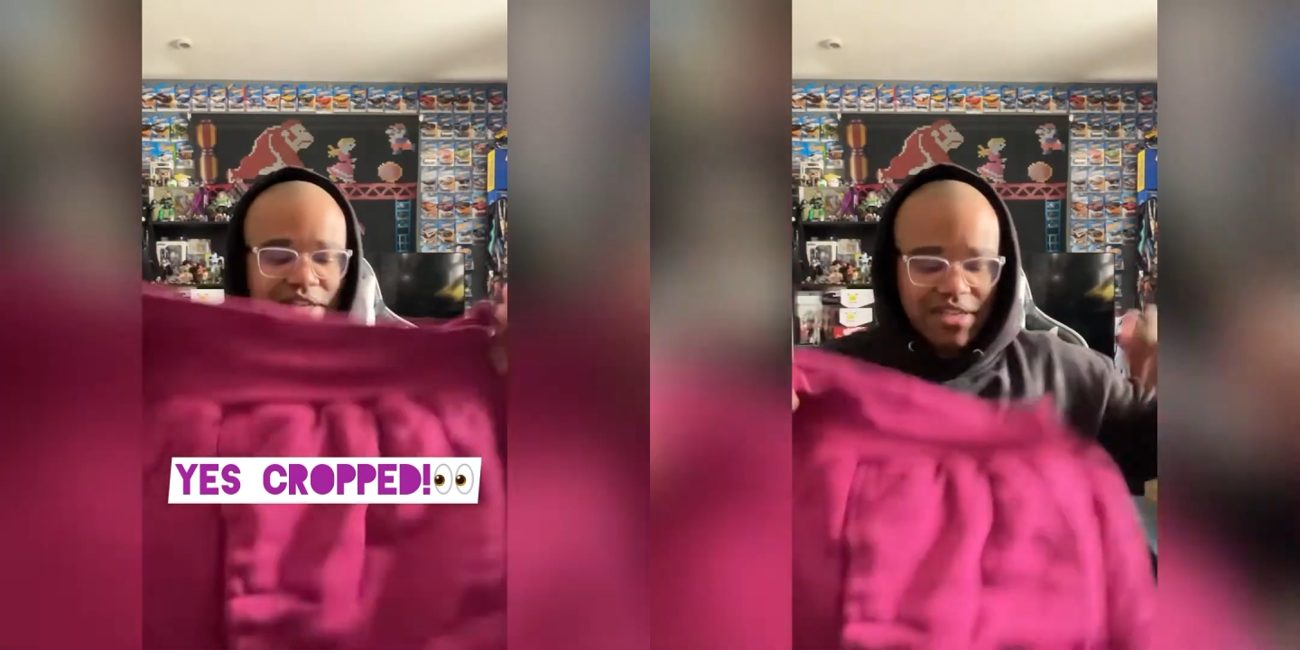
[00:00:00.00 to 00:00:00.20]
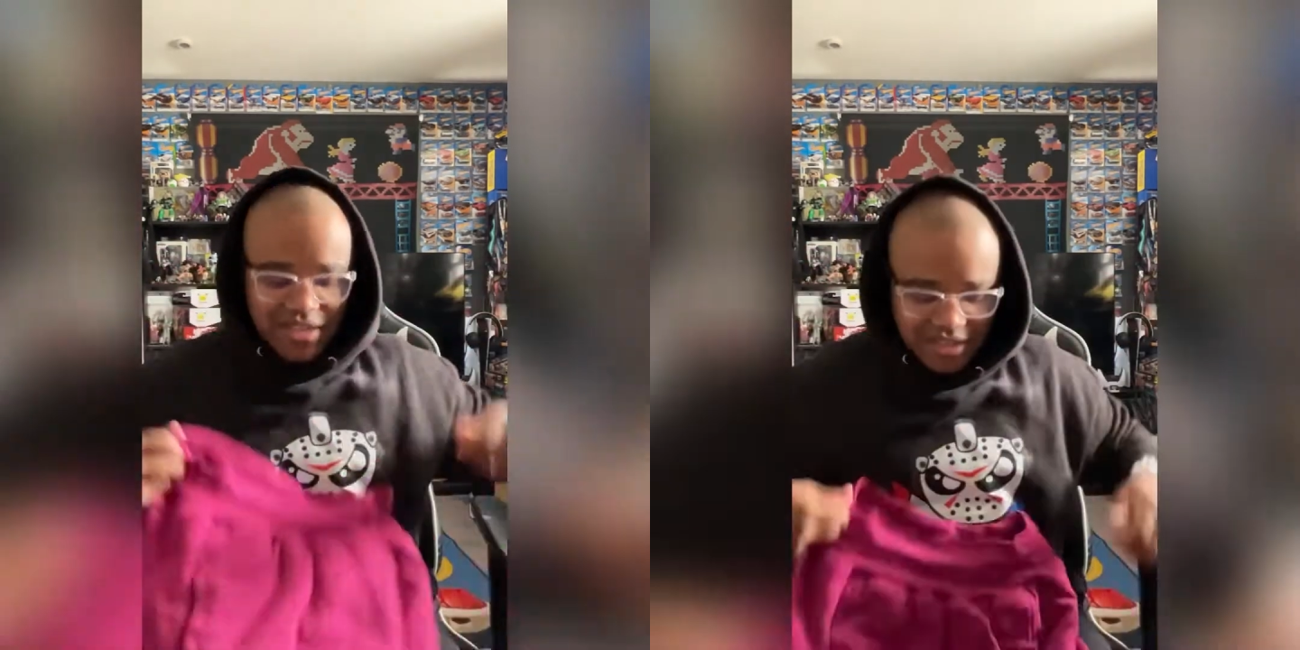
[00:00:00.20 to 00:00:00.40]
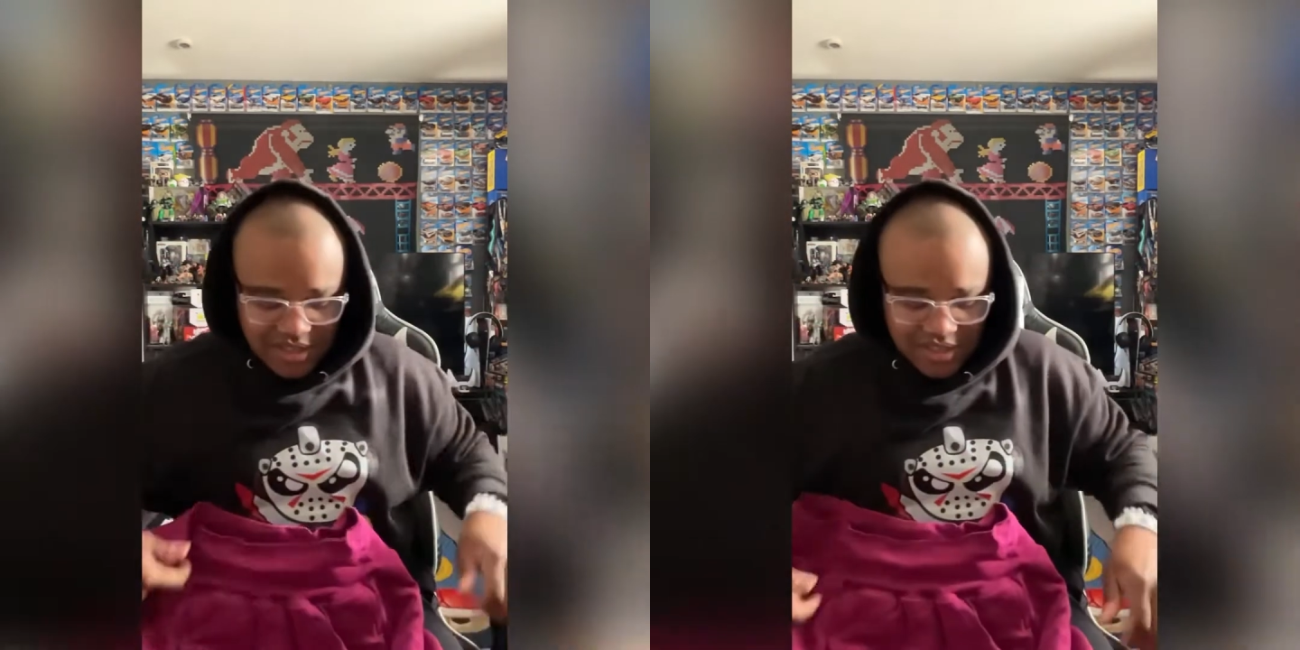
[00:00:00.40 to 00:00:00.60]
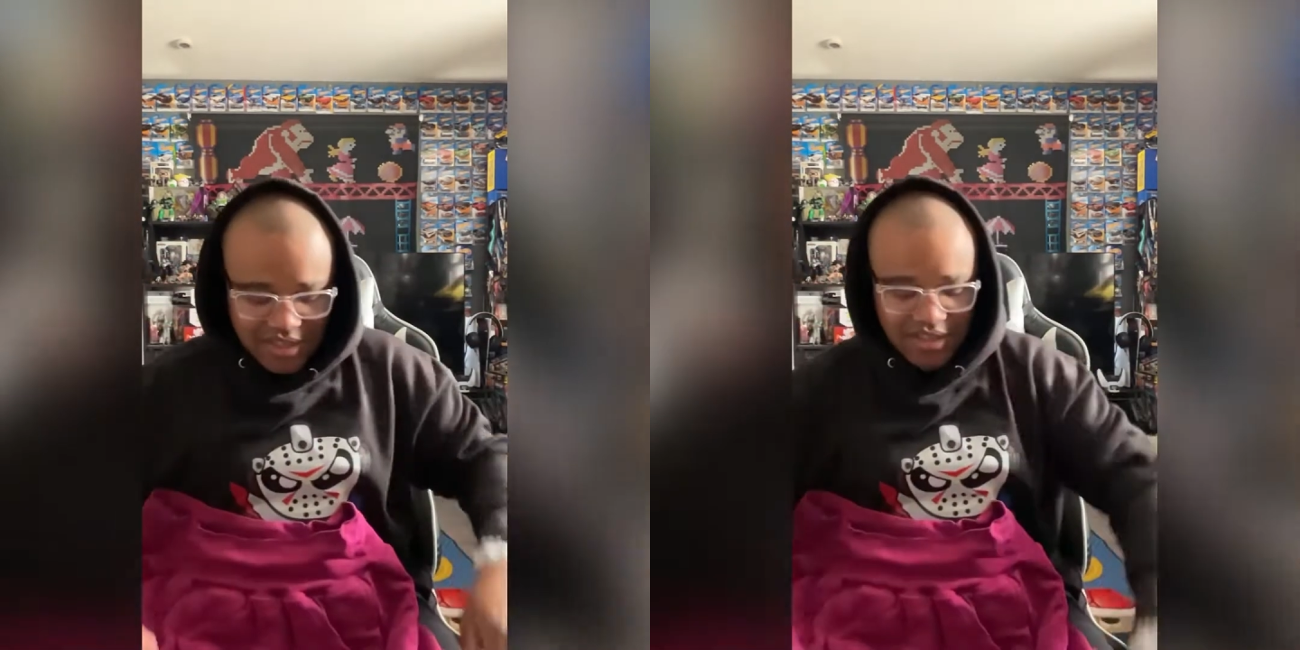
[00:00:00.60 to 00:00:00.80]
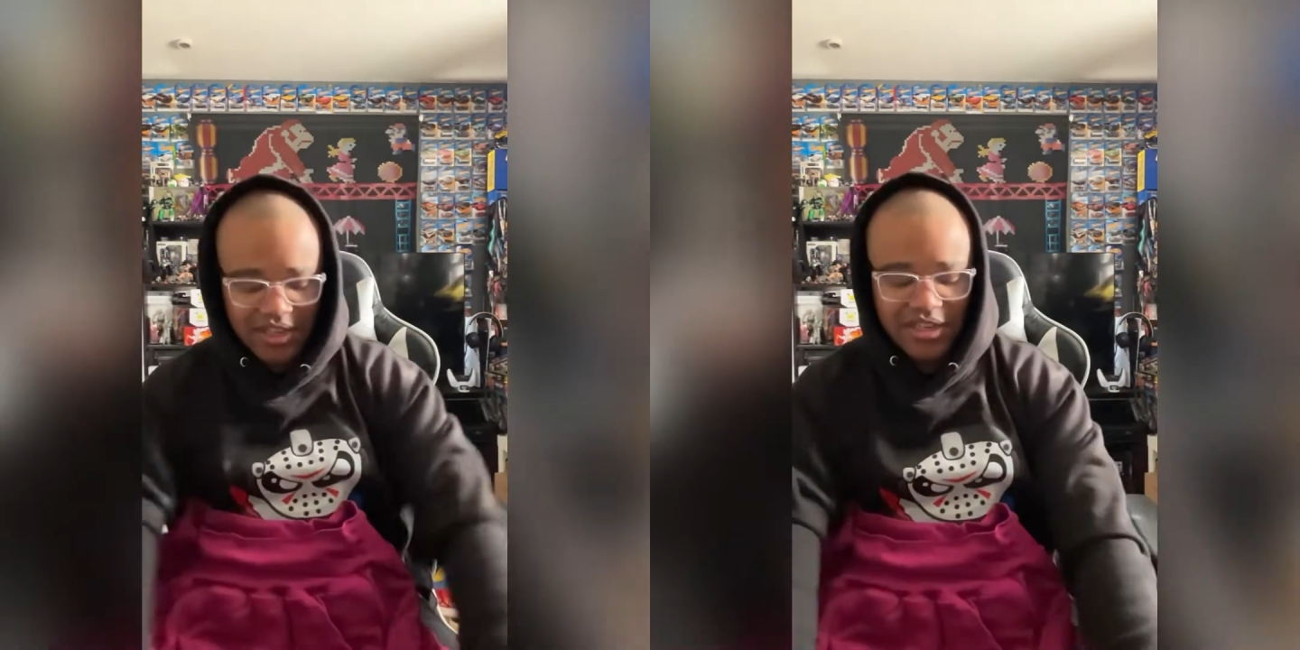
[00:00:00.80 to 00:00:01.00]
it is
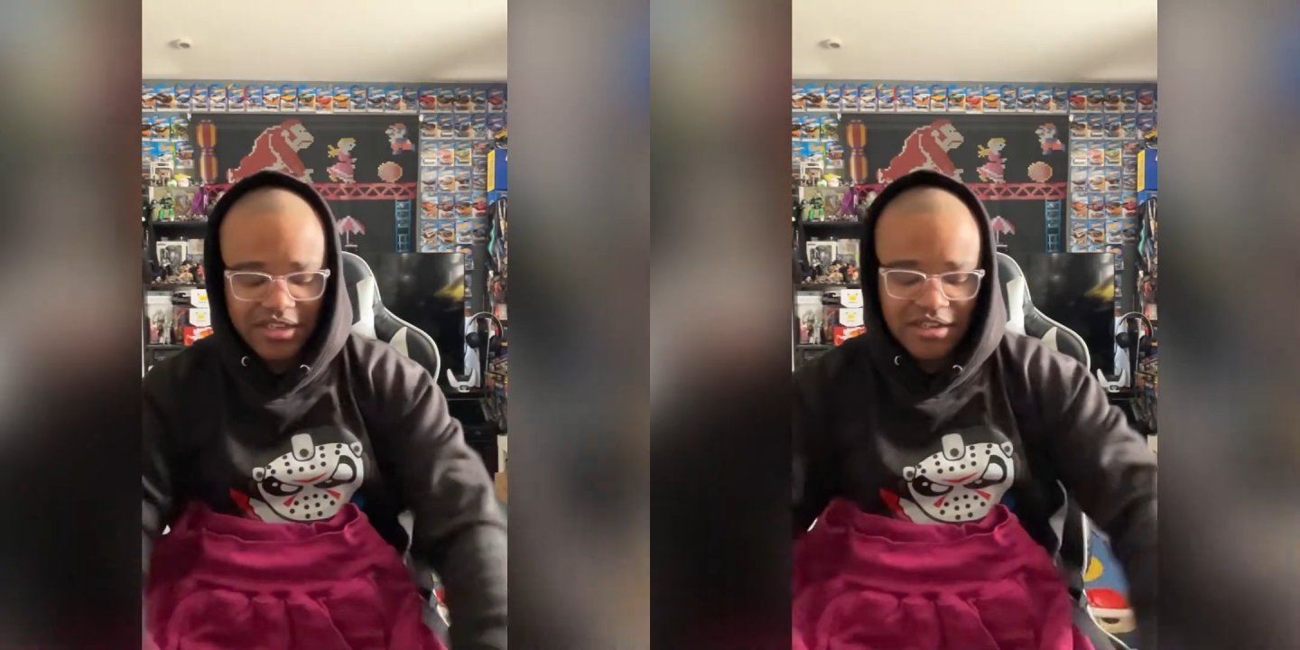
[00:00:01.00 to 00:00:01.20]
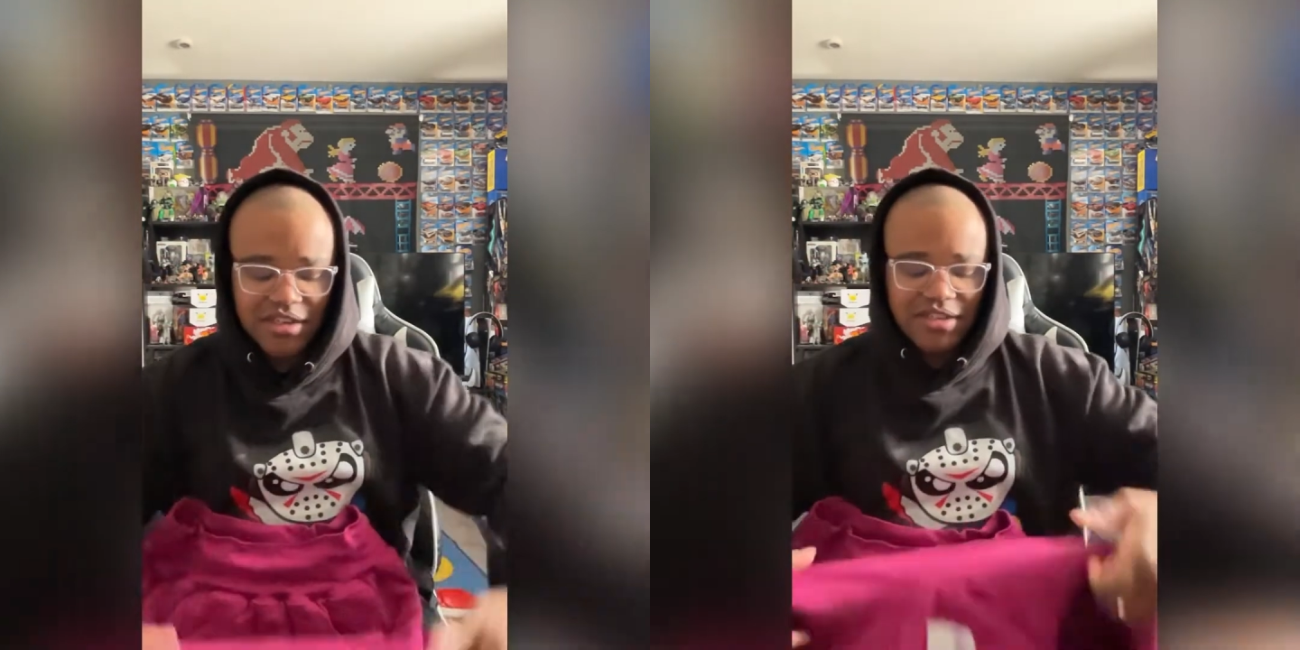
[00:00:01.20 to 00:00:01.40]
a little